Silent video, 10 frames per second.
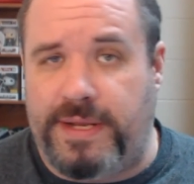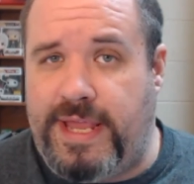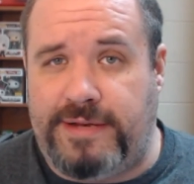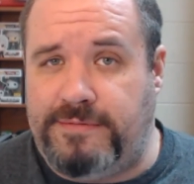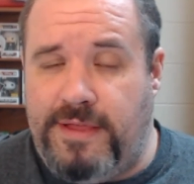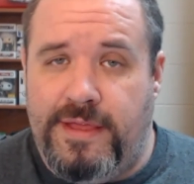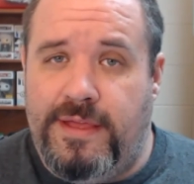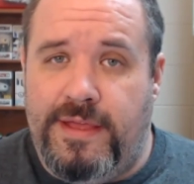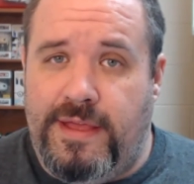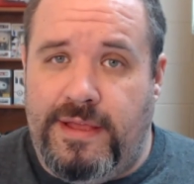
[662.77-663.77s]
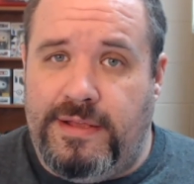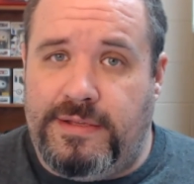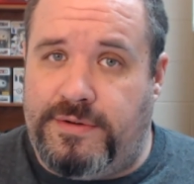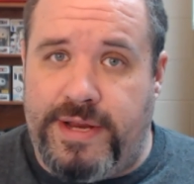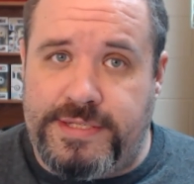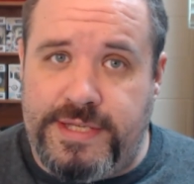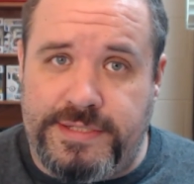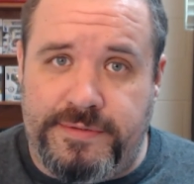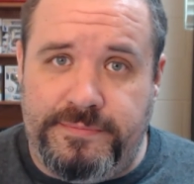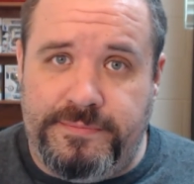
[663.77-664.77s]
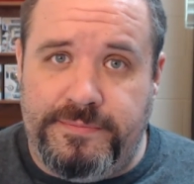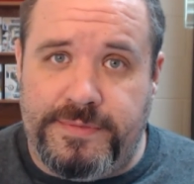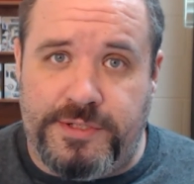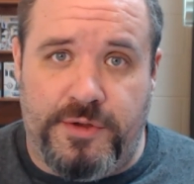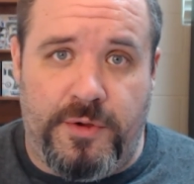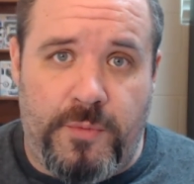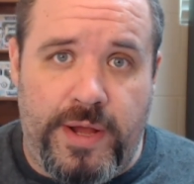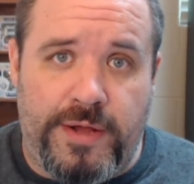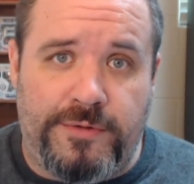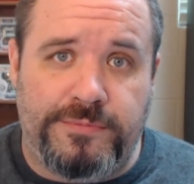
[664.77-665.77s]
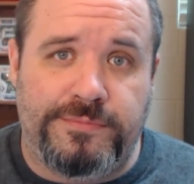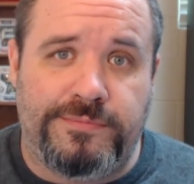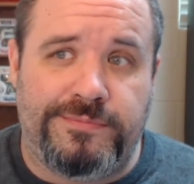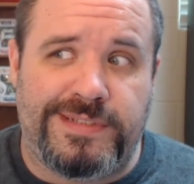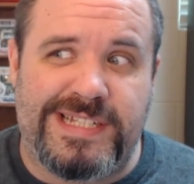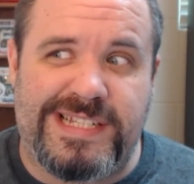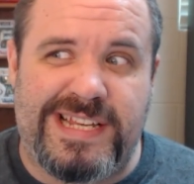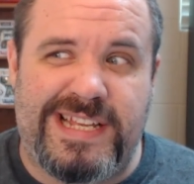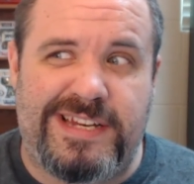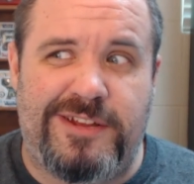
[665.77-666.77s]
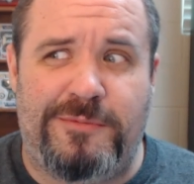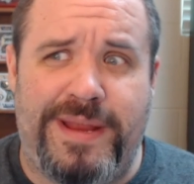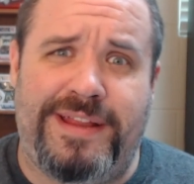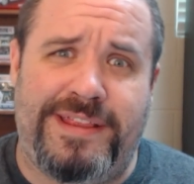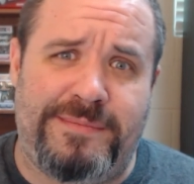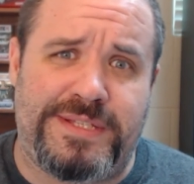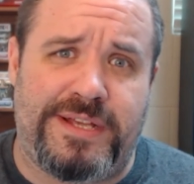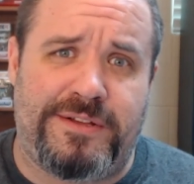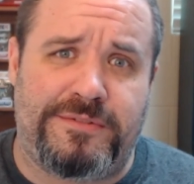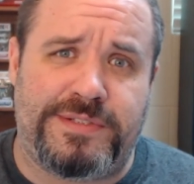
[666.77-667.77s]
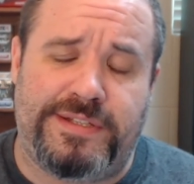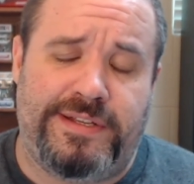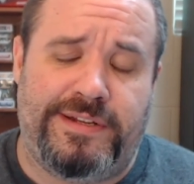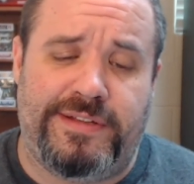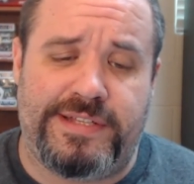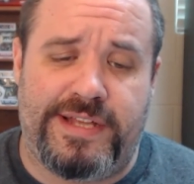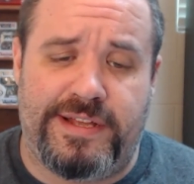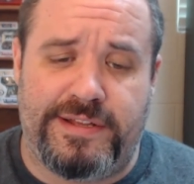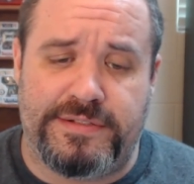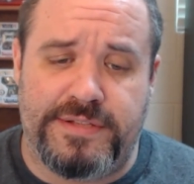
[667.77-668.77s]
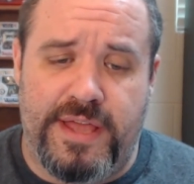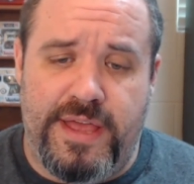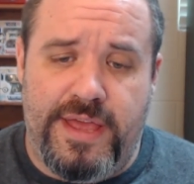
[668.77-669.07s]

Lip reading: But again, great system. It's doing well. Just Nintendo being themselves. So, you know, that's how it is.